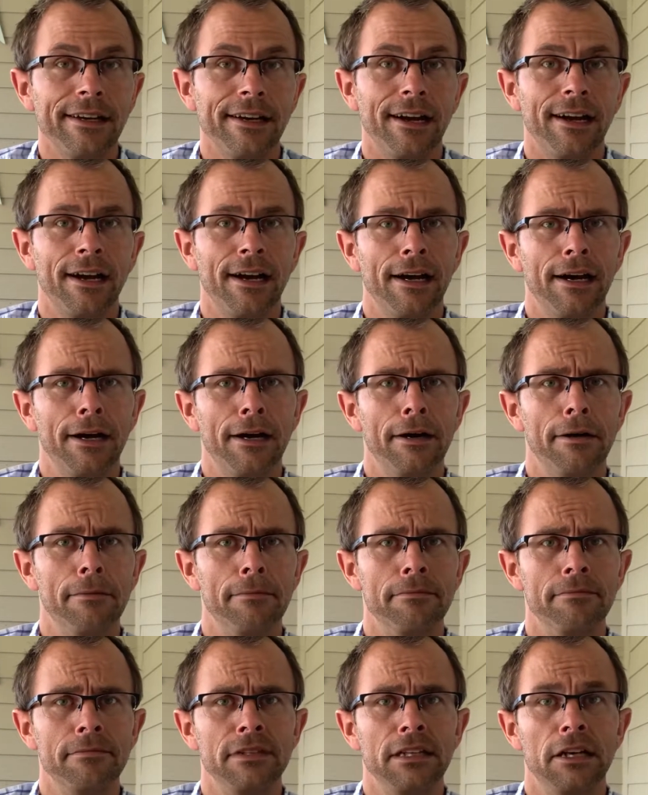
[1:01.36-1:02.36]

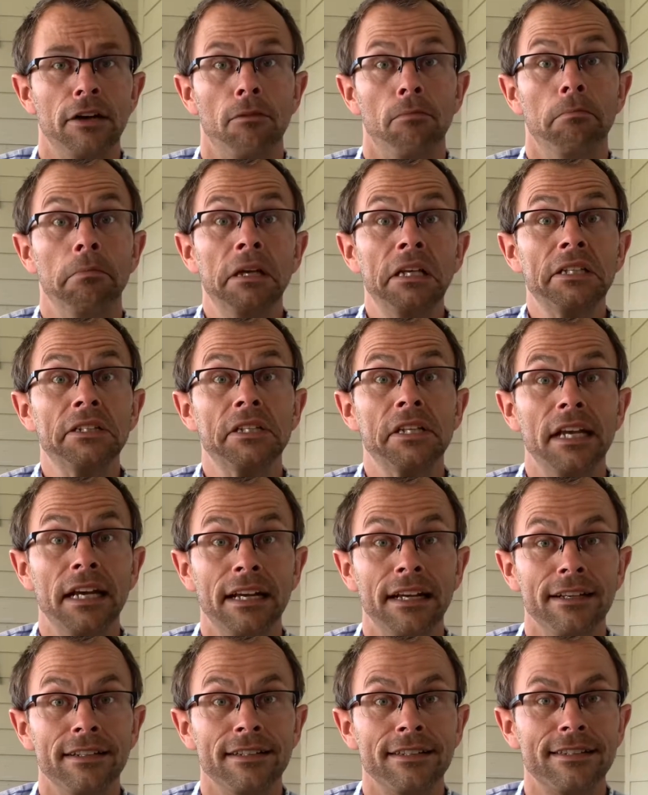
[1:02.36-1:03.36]
um, you know,
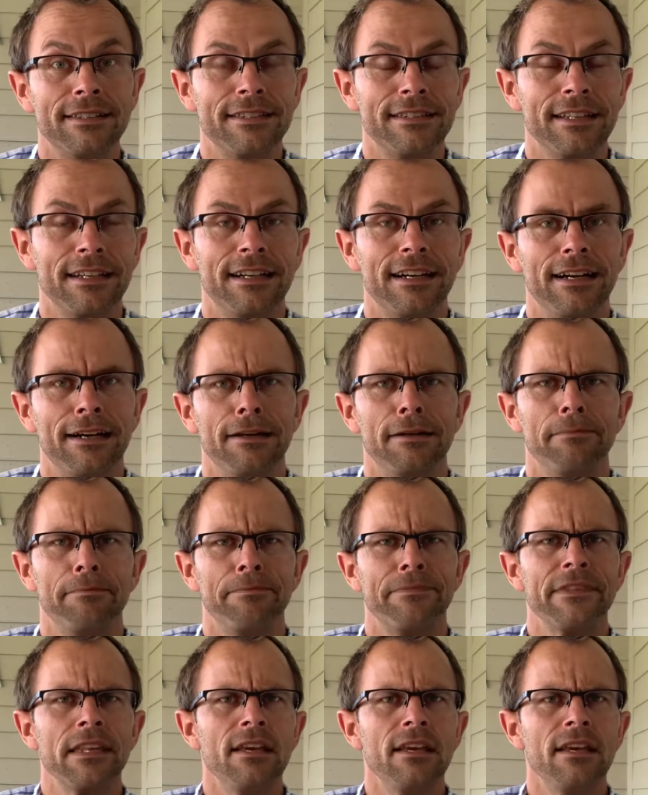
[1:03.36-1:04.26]
business, um,